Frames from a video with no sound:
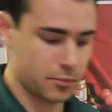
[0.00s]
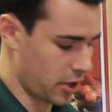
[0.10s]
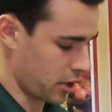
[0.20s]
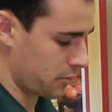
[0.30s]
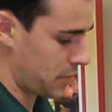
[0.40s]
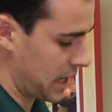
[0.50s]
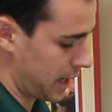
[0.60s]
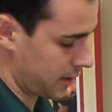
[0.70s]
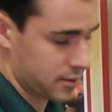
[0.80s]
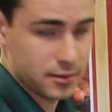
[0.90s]
product
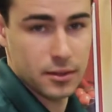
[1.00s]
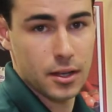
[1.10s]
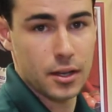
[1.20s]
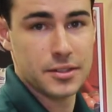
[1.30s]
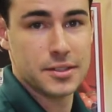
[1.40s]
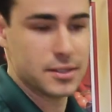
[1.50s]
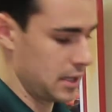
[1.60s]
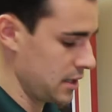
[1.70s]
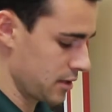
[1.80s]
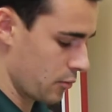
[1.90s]
bags. This is an
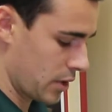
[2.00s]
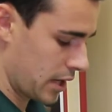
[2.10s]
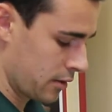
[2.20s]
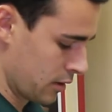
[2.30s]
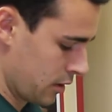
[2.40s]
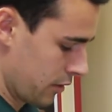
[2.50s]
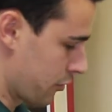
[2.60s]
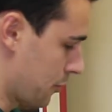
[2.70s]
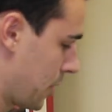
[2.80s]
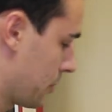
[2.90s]
easy way
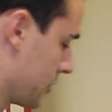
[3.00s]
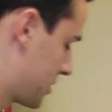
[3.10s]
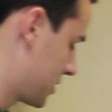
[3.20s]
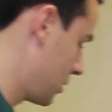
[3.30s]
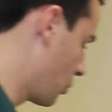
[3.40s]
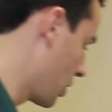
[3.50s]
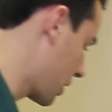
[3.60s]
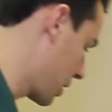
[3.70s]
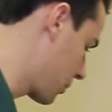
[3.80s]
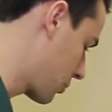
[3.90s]
for people to see what
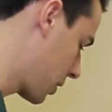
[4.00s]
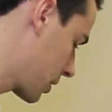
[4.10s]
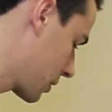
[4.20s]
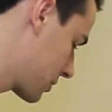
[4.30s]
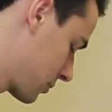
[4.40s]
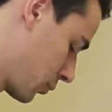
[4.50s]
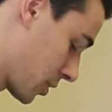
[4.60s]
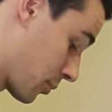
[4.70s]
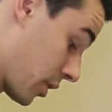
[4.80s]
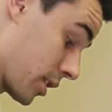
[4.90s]

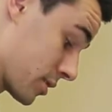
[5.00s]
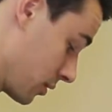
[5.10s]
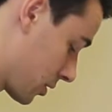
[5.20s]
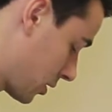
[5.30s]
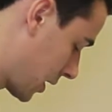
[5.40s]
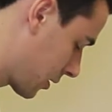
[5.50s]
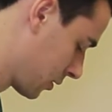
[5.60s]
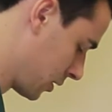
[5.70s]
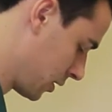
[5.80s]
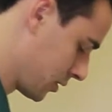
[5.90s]
the products look like,
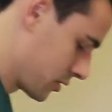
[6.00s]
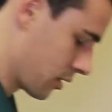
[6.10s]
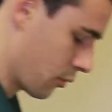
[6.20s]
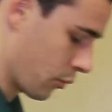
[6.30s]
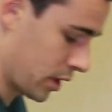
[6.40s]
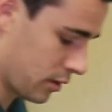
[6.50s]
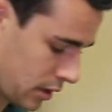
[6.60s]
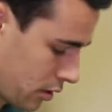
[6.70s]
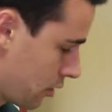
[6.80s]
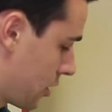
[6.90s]
so that when
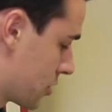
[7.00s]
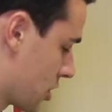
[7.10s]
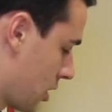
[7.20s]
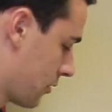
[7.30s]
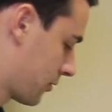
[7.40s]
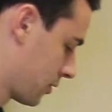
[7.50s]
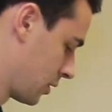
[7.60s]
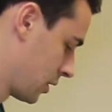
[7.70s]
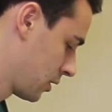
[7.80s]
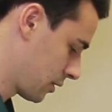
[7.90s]
they go to the shelf,
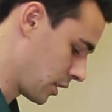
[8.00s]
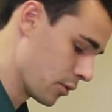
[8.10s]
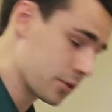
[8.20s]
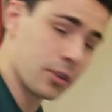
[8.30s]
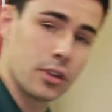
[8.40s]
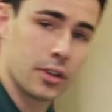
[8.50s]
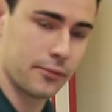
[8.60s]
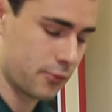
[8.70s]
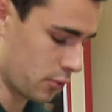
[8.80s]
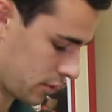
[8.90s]
they know what they're looking
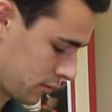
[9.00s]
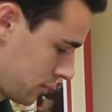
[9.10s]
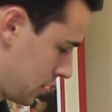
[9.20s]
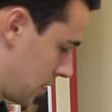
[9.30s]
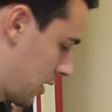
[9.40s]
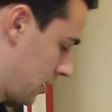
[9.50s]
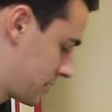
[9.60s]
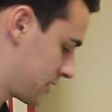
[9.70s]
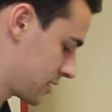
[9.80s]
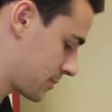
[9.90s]
for.
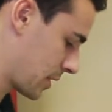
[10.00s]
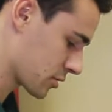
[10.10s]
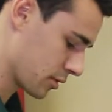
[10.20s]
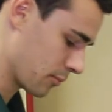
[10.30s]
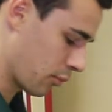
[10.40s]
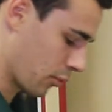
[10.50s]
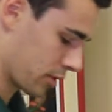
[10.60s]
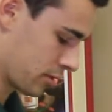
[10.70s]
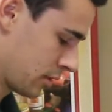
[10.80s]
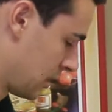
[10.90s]
This is especially important